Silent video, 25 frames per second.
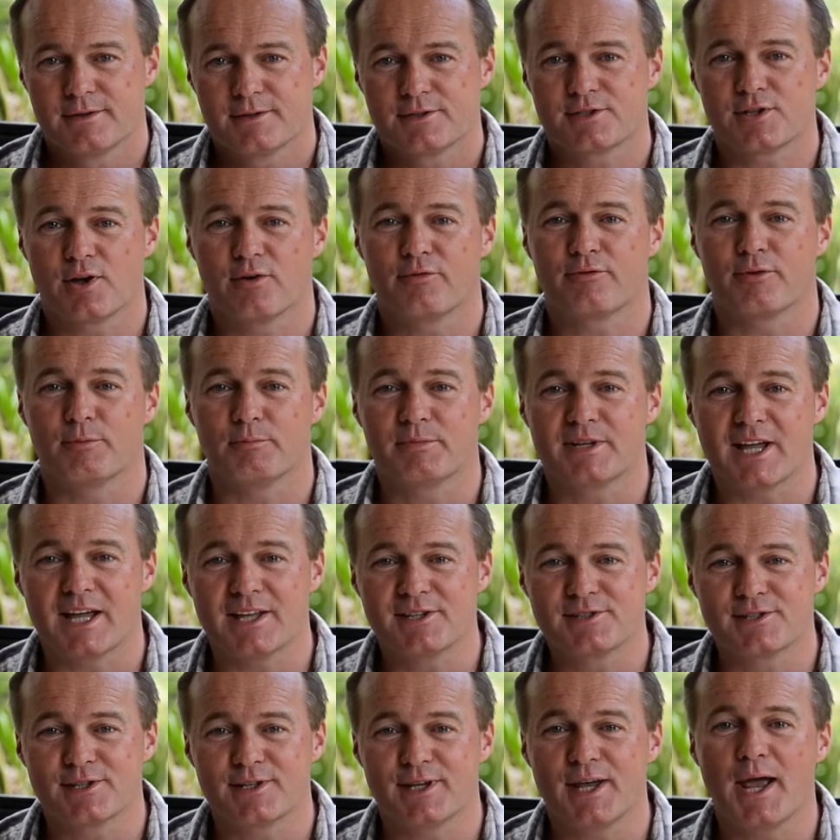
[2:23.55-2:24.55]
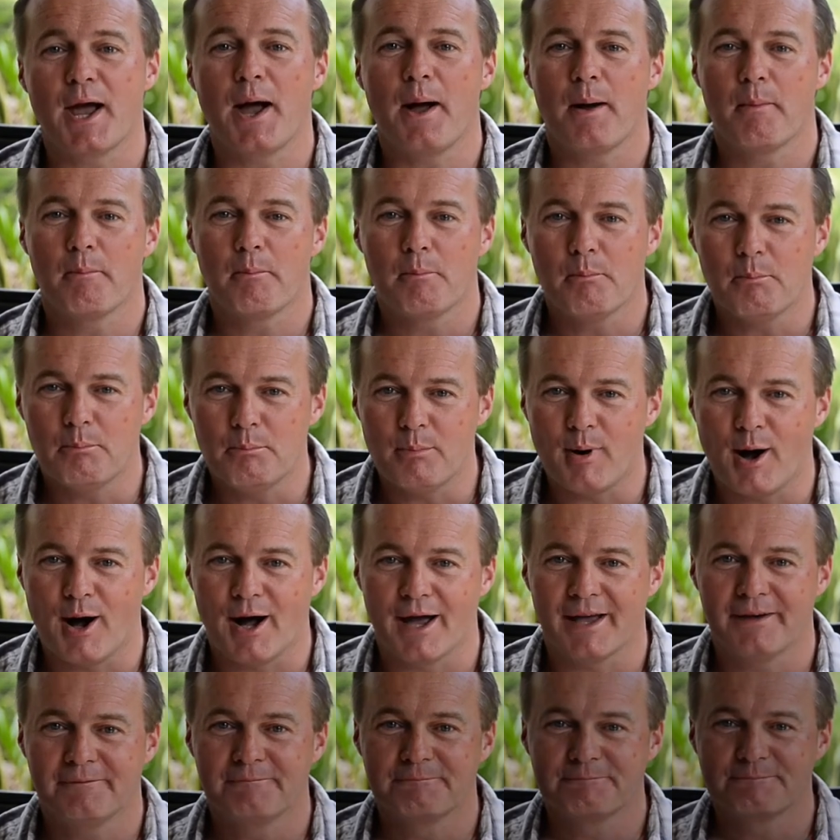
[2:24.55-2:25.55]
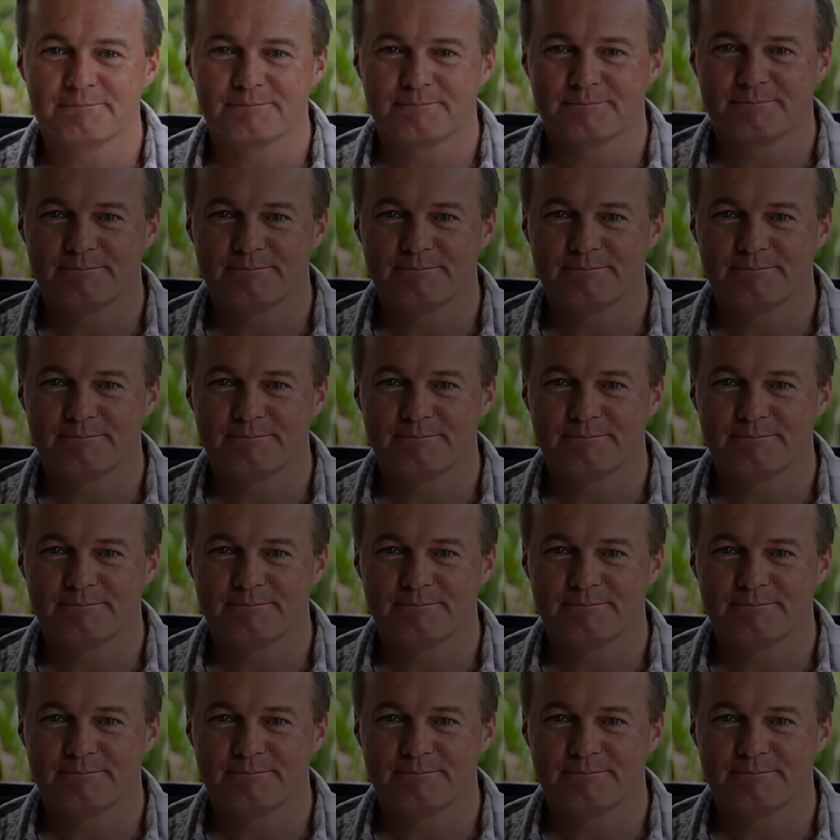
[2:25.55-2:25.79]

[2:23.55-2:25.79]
So from Tanzania, bye.